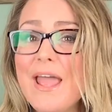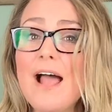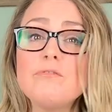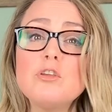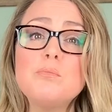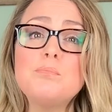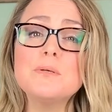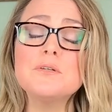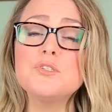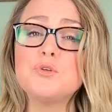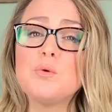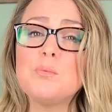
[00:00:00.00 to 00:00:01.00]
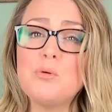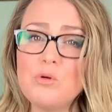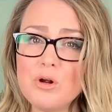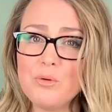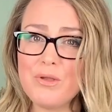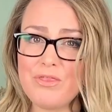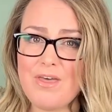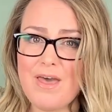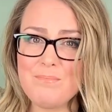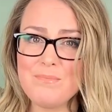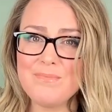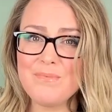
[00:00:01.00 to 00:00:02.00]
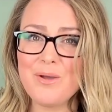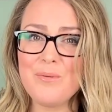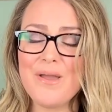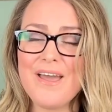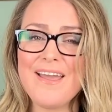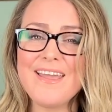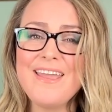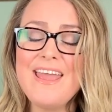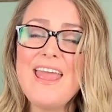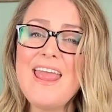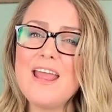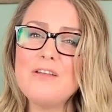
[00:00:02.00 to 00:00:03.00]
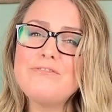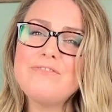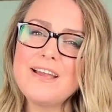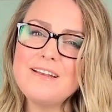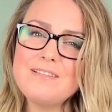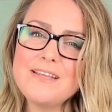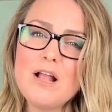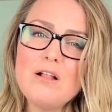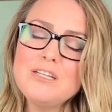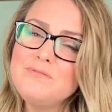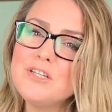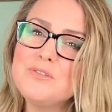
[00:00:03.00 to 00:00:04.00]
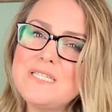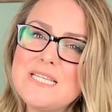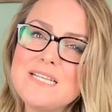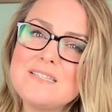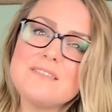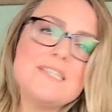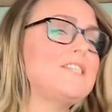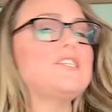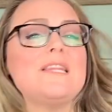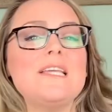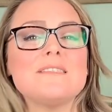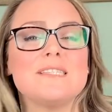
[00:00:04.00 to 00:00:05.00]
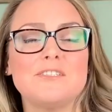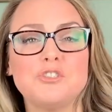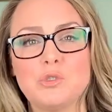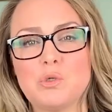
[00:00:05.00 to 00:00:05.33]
Have you built a rapport with them? Okay? And finally, all of those things lead to the essential